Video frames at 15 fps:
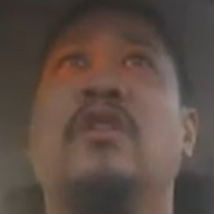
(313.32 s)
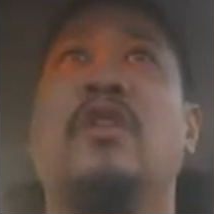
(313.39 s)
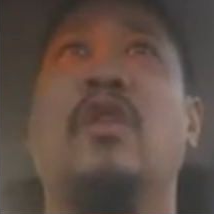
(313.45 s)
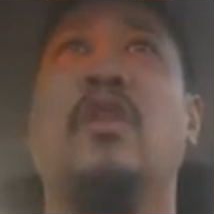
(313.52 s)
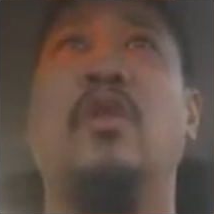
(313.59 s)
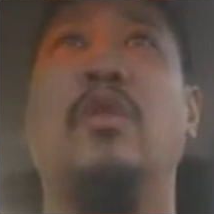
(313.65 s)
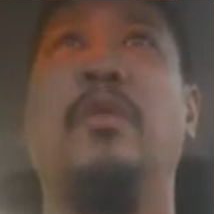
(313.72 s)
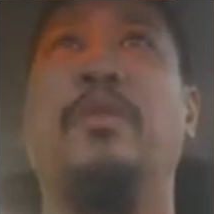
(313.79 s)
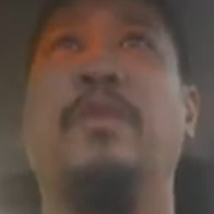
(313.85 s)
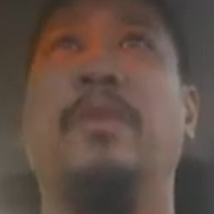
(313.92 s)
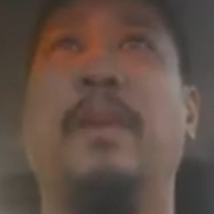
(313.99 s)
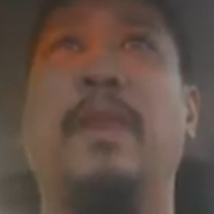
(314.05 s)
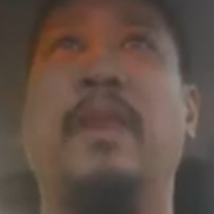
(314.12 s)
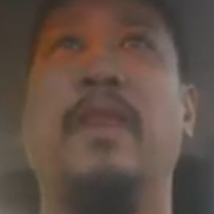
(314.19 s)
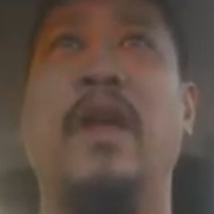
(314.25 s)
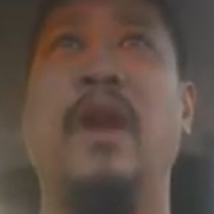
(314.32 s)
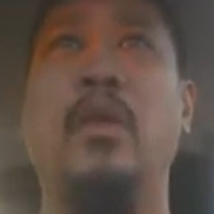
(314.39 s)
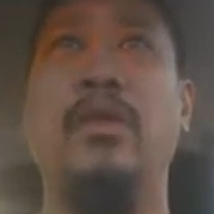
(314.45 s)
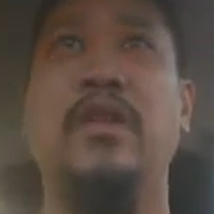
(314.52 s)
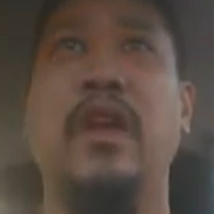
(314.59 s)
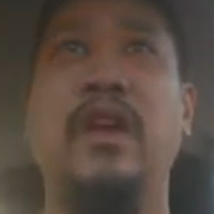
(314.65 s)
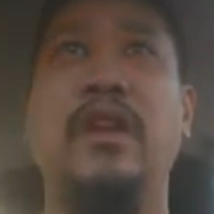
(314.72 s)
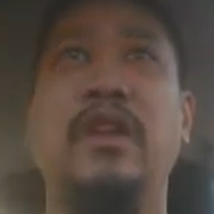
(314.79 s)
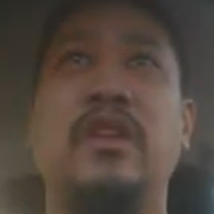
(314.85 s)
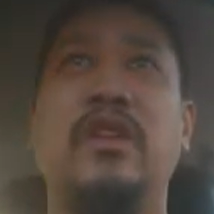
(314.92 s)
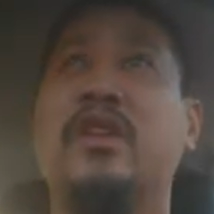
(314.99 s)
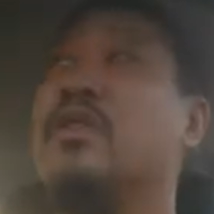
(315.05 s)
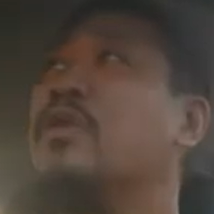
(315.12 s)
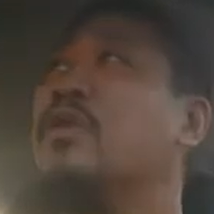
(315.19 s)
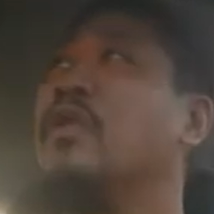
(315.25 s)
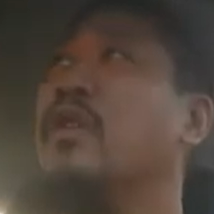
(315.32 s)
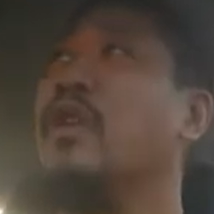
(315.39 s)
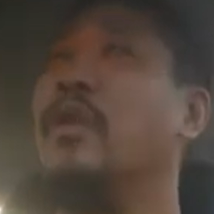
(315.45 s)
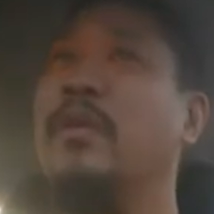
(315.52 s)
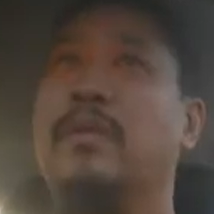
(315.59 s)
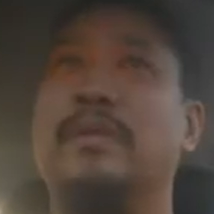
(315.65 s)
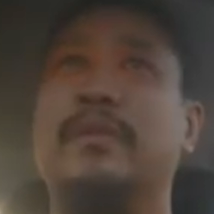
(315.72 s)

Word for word: So that was 18 years ago.